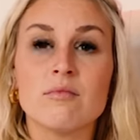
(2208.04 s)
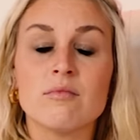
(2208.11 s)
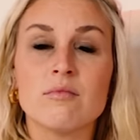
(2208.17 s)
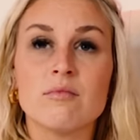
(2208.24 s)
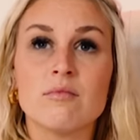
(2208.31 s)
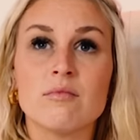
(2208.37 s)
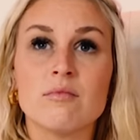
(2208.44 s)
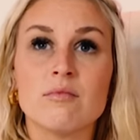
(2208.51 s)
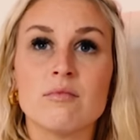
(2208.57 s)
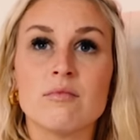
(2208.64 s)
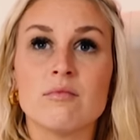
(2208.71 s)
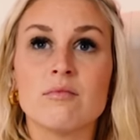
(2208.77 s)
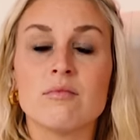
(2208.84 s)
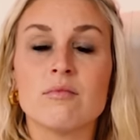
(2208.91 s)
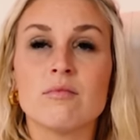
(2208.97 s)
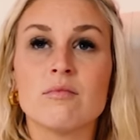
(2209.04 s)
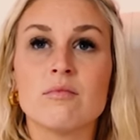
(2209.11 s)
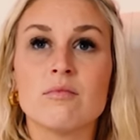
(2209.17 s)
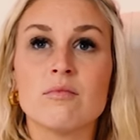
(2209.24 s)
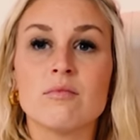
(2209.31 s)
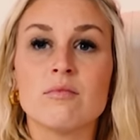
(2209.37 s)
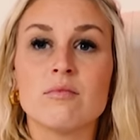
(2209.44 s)

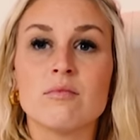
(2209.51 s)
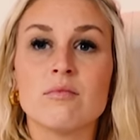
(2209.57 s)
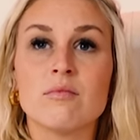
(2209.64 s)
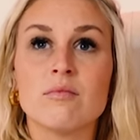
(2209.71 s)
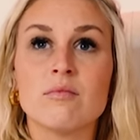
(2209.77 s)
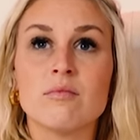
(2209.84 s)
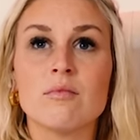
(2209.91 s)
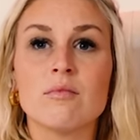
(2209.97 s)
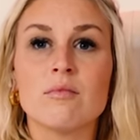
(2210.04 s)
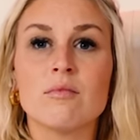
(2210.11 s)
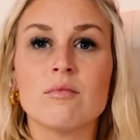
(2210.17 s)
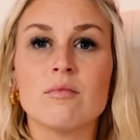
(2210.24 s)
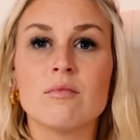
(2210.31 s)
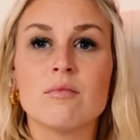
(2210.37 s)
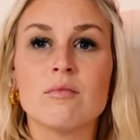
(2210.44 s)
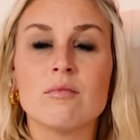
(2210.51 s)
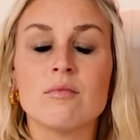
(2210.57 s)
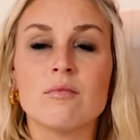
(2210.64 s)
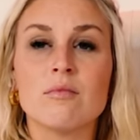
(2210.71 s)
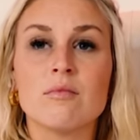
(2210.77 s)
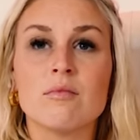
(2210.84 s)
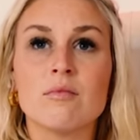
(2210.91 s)

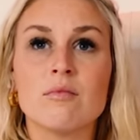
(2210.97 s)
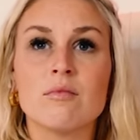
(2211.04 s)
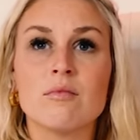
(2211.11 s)
(silent)